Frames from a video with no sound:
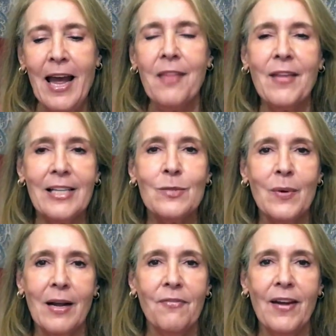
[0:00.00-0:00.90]
And that's
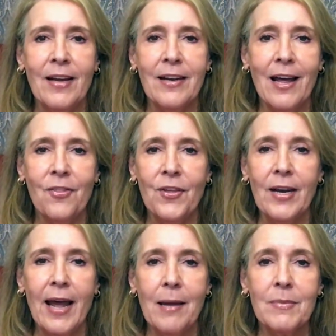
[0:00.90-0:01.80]
when I found out
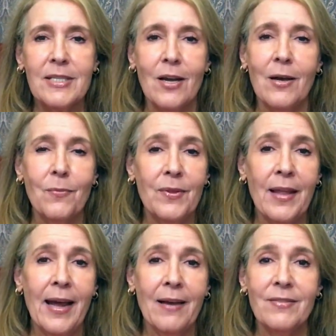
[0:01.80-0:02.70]
that Amazon, when
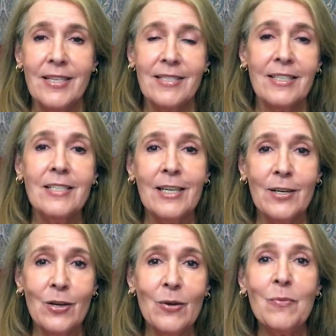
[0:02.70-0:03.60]
they have
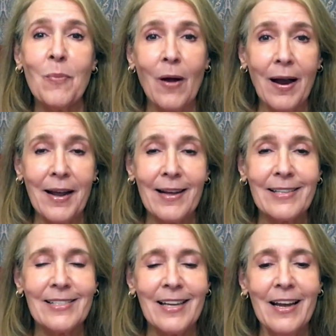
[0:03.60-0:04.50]
discontinued
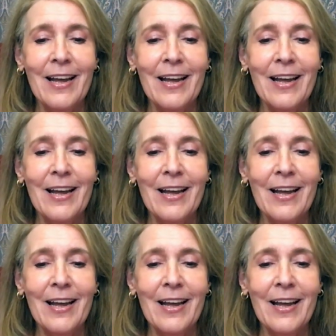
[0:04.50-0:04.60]
products,